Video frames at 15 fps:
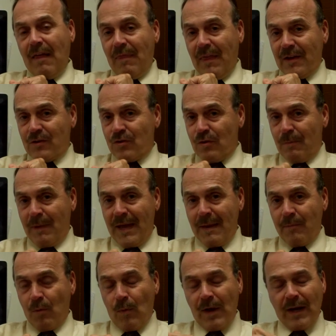
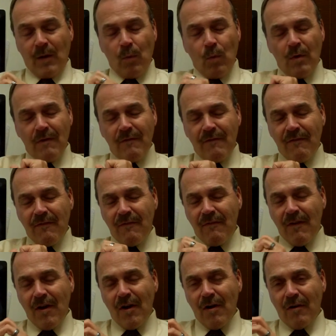and we're
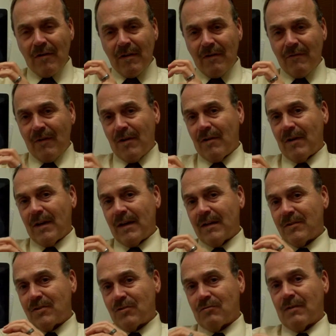very, very
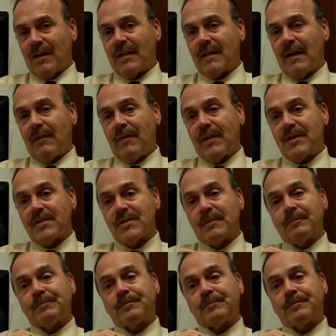strict on this,